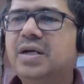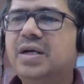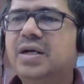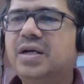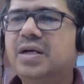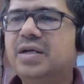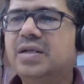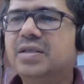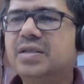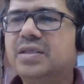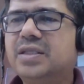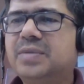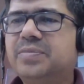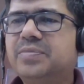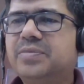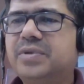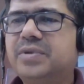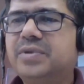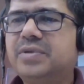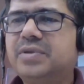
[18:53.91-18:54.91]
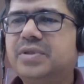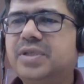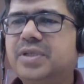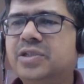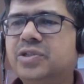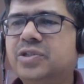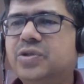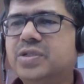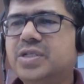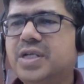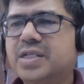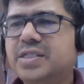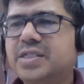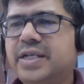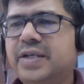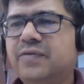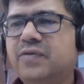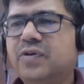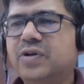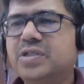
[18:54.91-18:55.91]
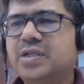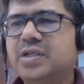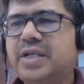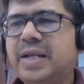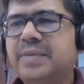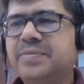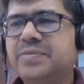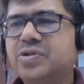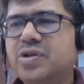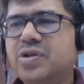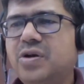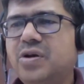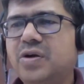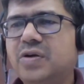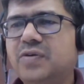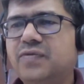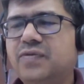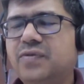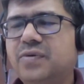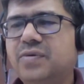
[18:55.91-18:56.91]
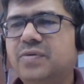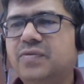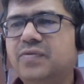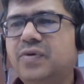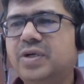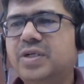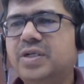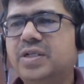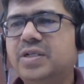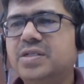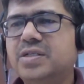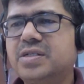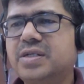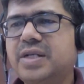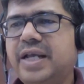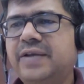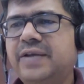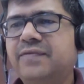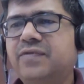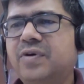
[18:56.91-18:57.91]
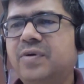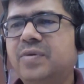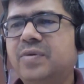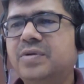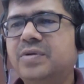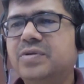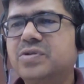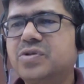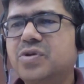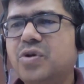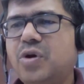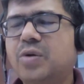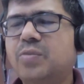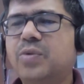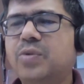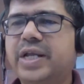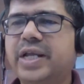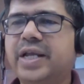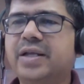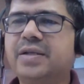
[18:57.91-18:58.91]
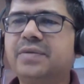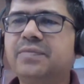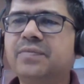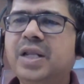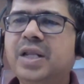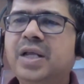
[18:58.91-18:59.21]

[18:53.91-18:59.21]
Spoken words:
The Tanshu is asking, what is the time slot for, what is time for slot booking?